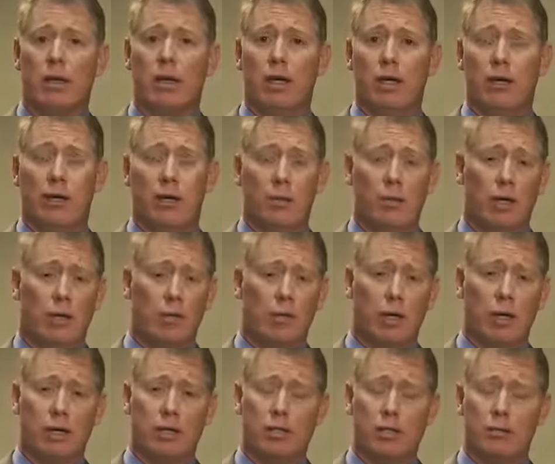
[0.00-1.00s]
Nobel
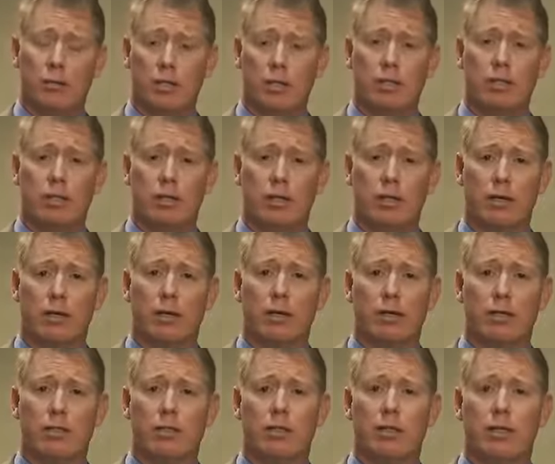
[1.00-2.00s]
Prize winning
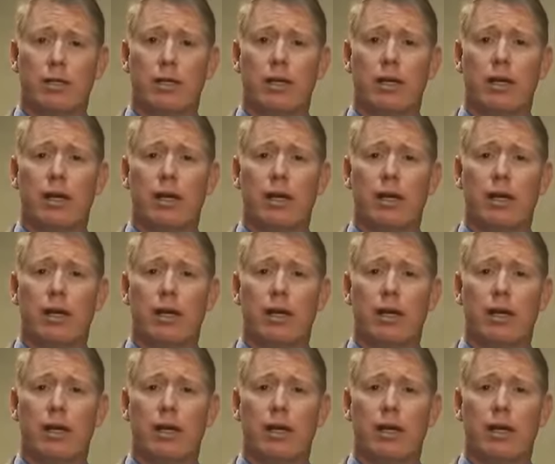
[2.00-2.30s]
technology,